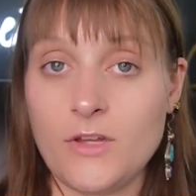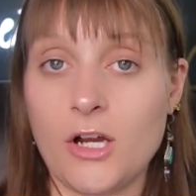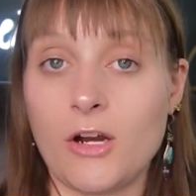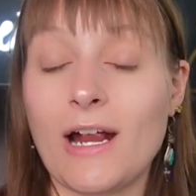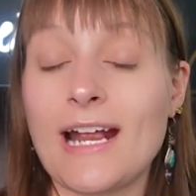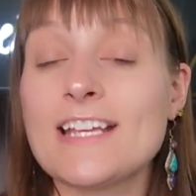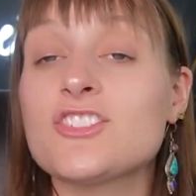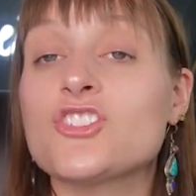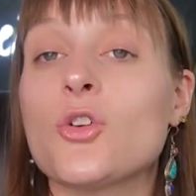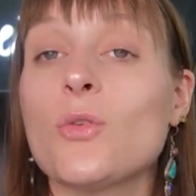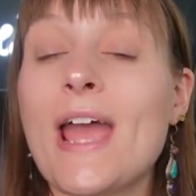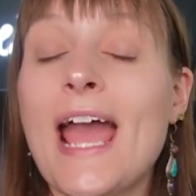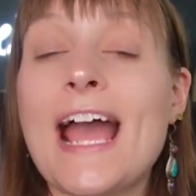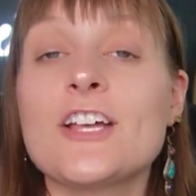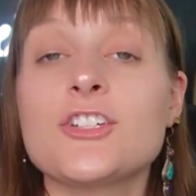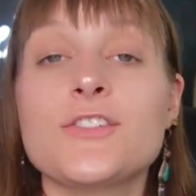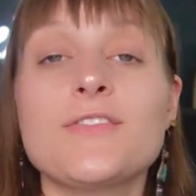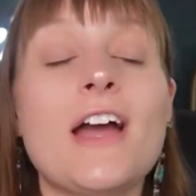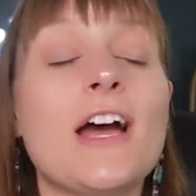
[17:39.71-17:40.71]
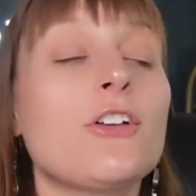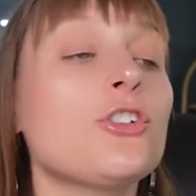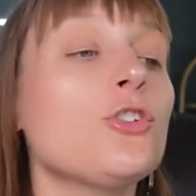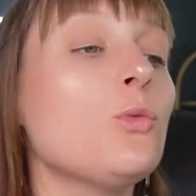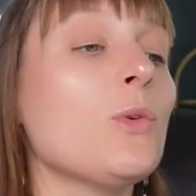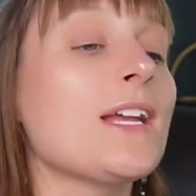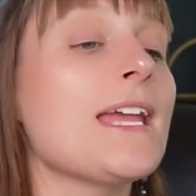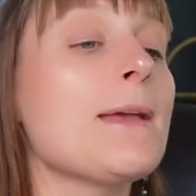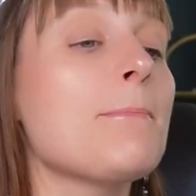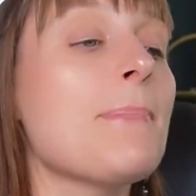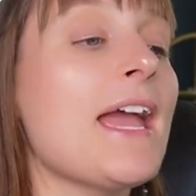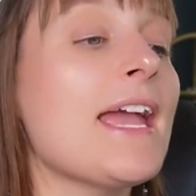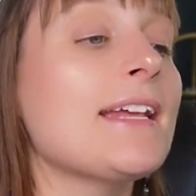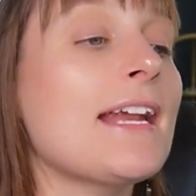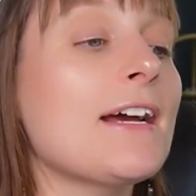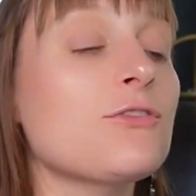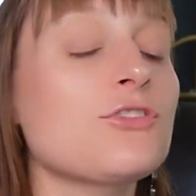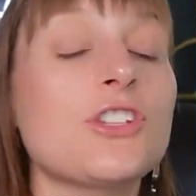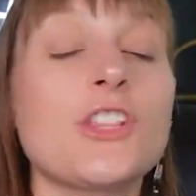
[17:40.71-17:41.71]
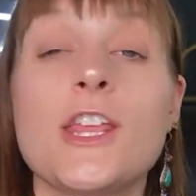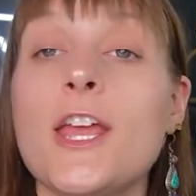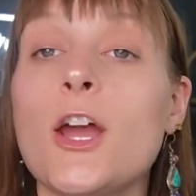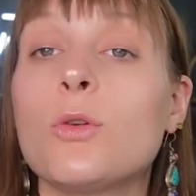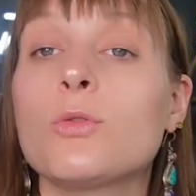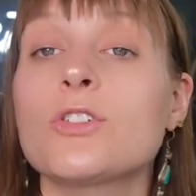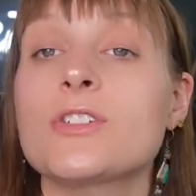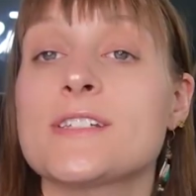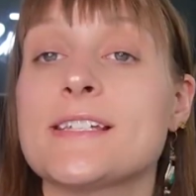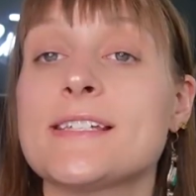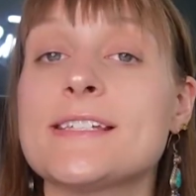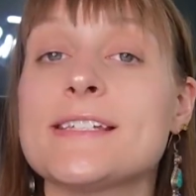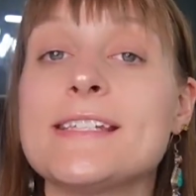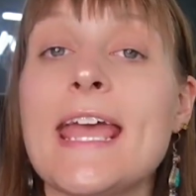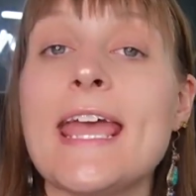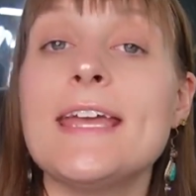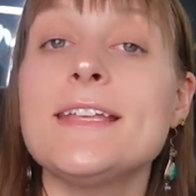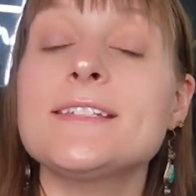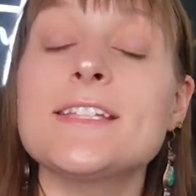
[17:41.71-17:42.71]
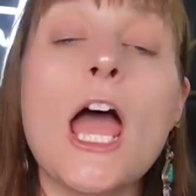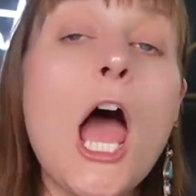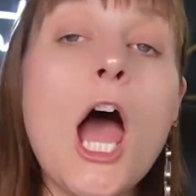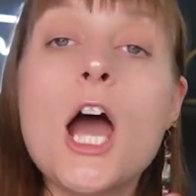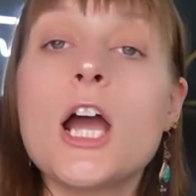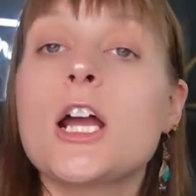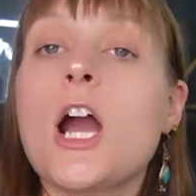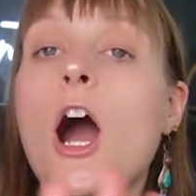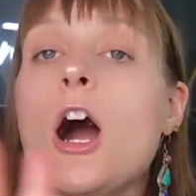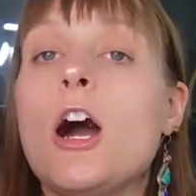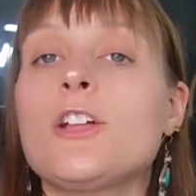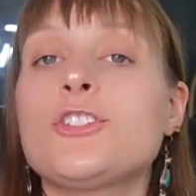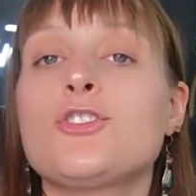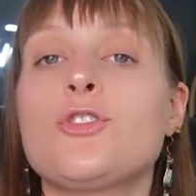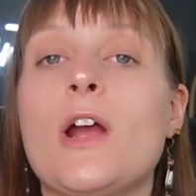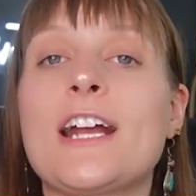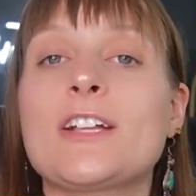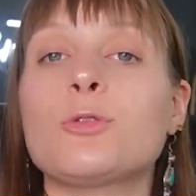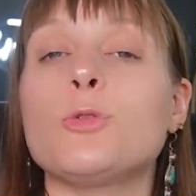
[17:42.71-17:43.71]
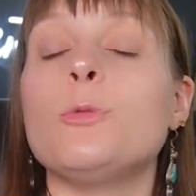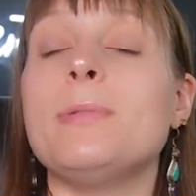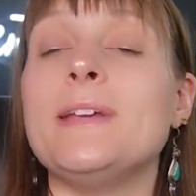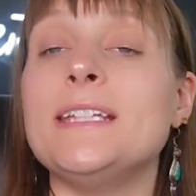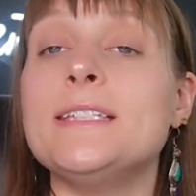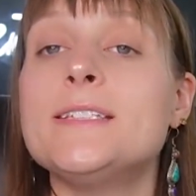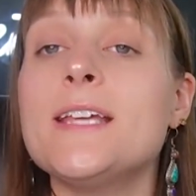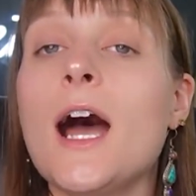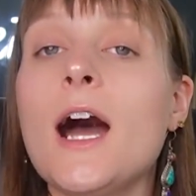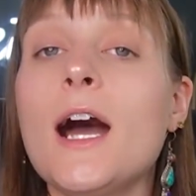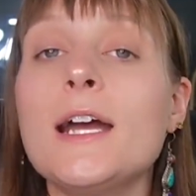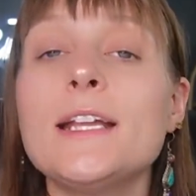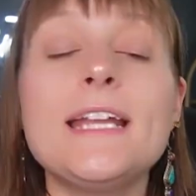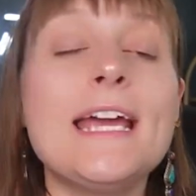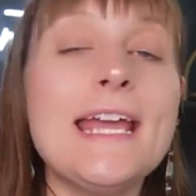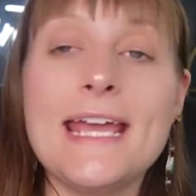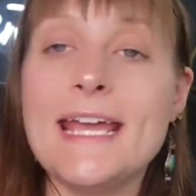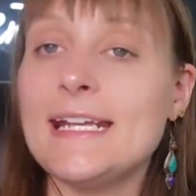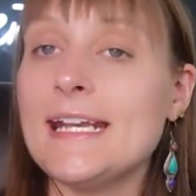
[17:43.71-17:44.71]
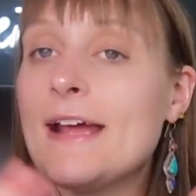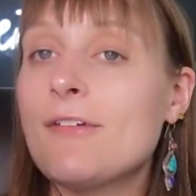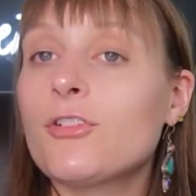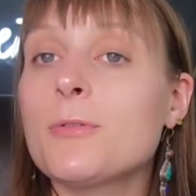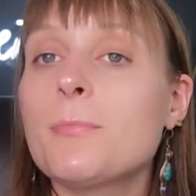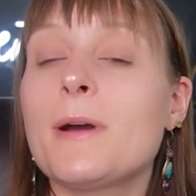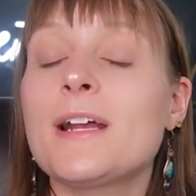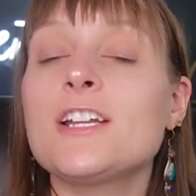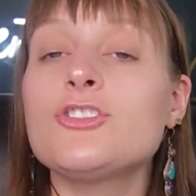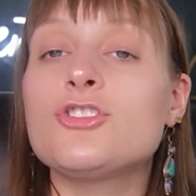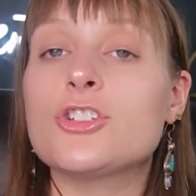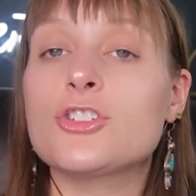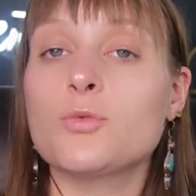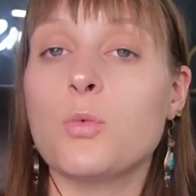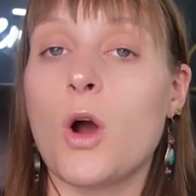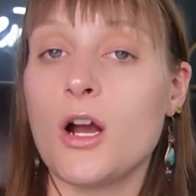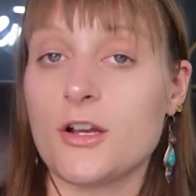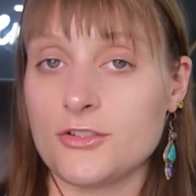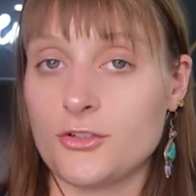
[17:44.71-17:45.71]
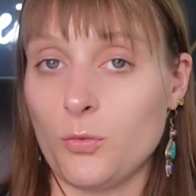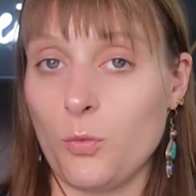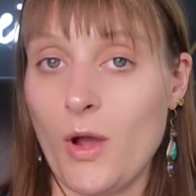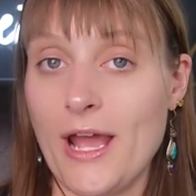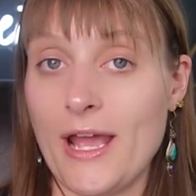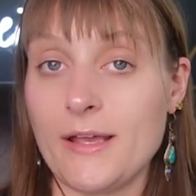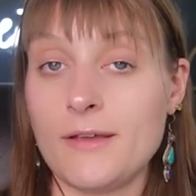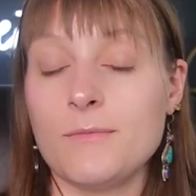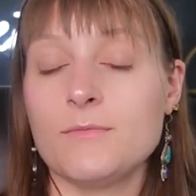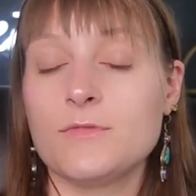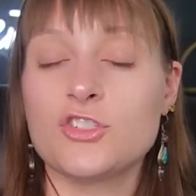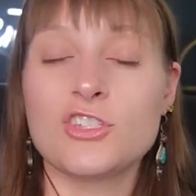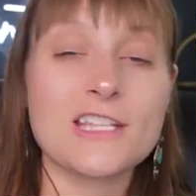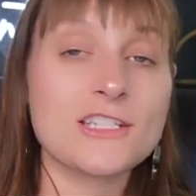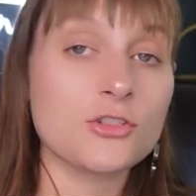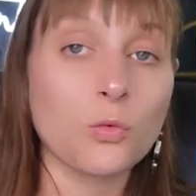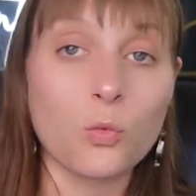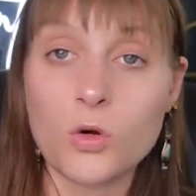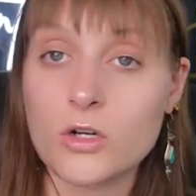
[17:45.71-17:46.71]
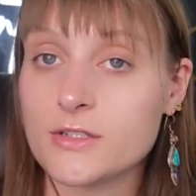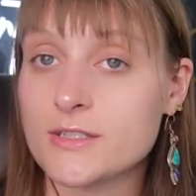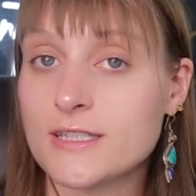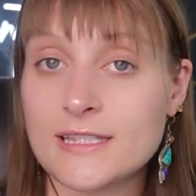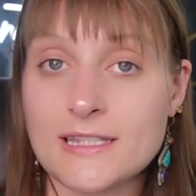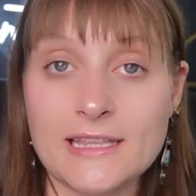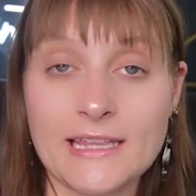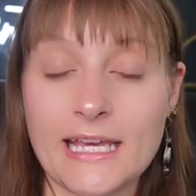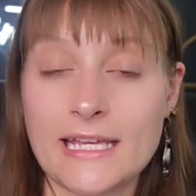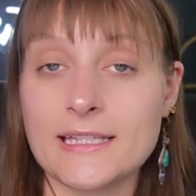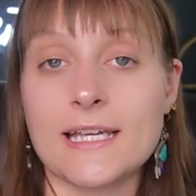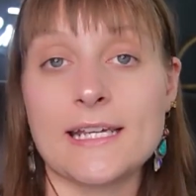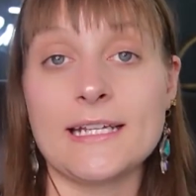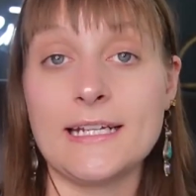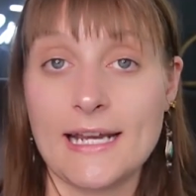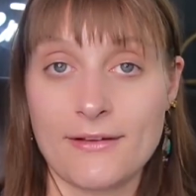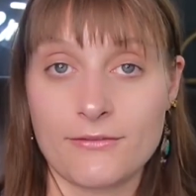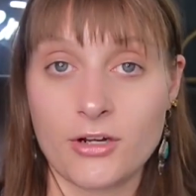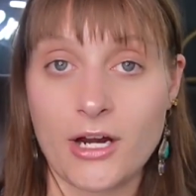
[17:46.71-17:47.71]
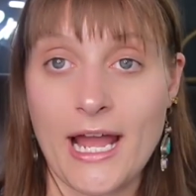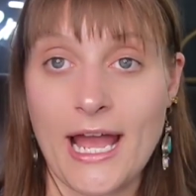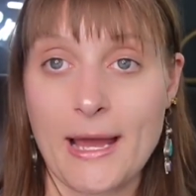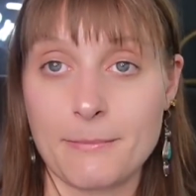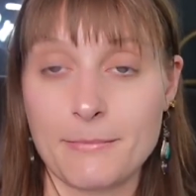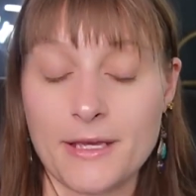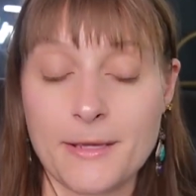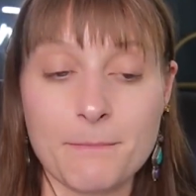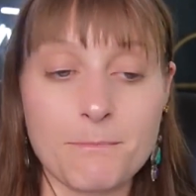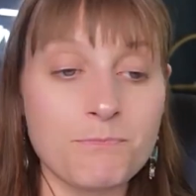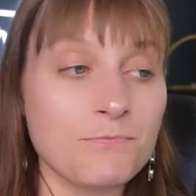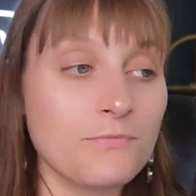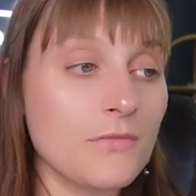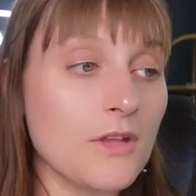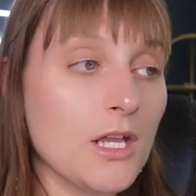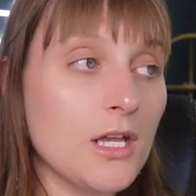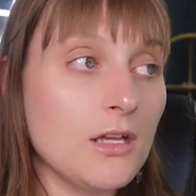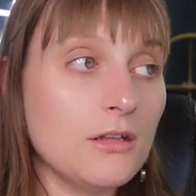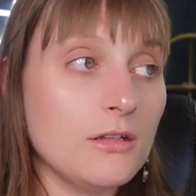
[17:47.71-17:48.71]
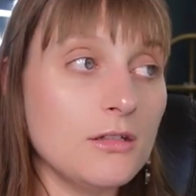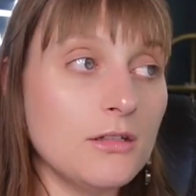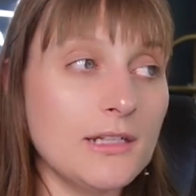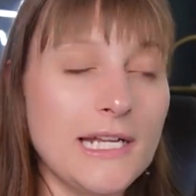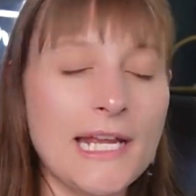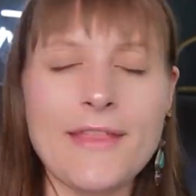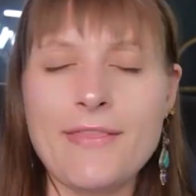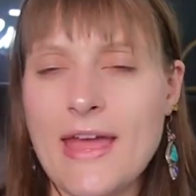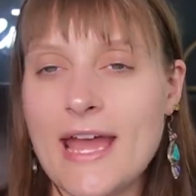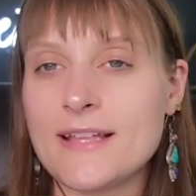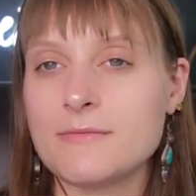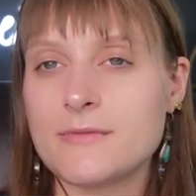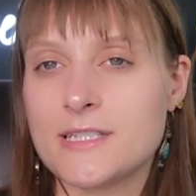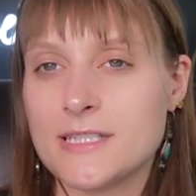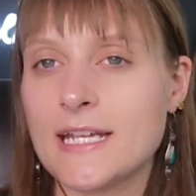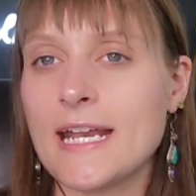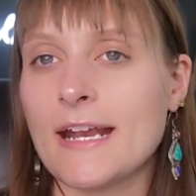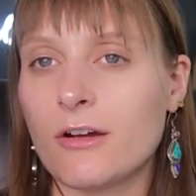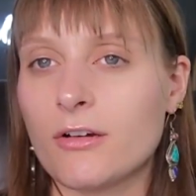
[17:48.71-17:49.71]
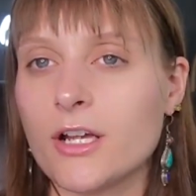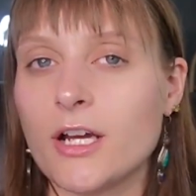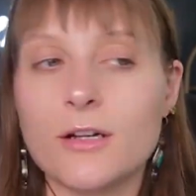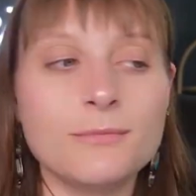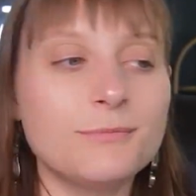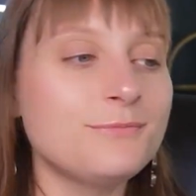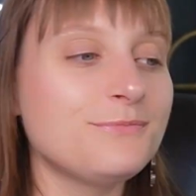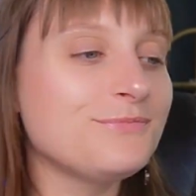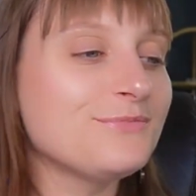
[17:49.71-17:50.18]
All right, so cash value would get paid out to the owner's estate, contract would be done, and everybody just walks away. So that's the worst thing that can ever happen in that scenario.